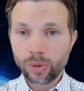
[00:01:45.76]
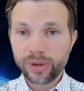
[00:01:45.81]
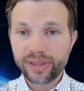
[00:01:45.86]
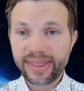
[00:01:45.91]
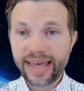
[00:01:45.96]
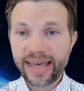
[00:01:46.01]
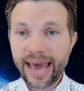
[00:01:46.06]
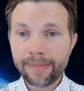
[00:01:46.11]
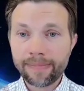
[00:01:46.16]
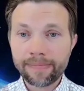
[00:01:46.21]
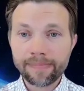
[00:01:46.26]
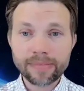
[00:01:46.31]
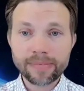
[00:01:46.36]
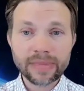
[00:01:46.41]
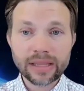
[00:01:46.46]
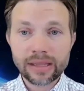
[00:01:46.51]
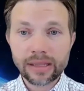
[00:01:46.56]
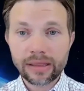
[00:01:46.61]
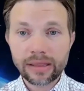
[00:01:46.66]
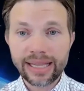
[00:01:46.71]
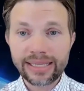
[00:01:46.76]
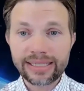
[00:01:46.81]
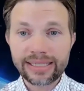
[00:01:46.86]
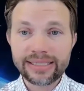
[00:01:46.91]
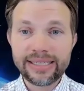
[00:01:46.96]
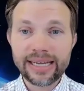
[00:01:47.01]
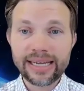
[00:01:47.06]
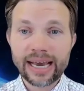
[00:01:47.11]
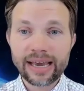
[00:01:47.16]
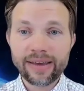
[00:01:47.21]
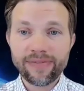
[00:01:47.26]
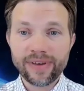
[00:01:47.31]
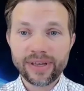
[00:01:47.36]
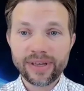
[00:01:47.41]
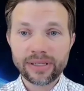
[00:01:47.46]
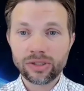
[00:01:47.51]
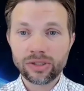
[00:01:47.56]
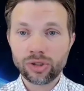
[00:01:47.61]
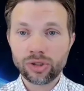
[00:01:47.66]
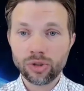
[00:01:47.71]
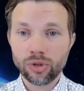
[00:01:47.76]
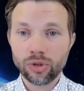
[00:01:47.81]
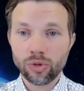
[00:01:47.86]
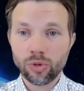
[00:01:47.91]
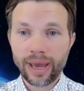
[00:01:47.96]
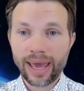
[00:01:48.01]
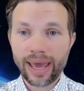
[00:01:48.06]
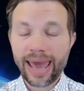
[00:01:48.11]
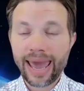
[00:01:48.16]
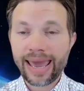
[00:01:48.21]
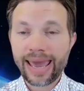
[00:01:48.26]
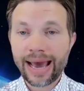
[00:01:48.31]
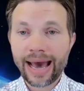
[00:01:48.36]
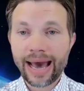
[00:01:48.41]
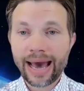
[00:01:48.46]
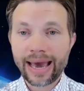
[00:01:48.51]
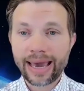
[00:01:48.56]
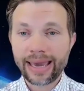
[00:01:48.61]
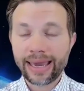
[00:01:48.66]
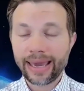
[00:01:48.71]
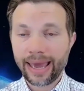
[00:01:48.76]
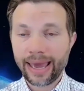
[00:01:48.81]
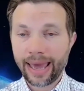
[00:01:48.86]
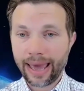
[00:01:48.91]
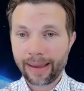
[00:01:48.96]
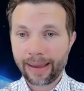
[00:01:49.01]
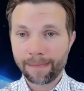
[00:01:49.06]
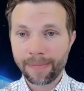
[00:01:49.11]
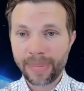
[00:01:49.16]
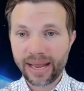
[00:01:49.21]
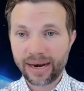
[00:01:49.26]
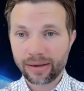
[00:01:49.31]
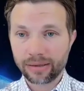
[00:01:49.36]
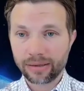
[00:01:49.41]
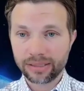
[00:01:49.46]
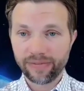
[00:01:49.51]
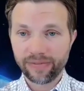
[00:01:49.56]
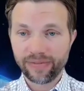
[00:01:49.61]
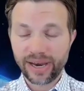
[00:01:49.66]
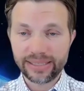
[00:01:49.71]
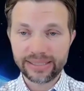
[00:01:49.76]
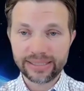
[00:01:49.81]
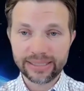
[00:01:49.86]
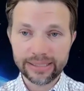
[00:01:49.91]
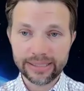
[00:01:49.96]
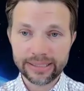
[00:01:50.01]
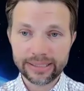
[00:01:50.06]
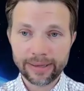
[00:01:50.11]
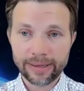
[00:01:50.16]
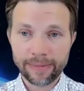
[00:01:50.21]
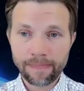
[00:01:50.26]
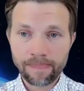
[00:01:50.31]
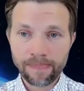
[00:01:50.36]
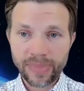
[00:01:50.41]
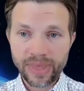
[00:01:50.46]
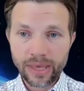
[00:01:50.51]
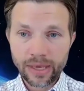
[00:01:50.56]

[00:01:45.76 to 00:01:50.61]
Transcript: With that, let's dive into AI and medical devices.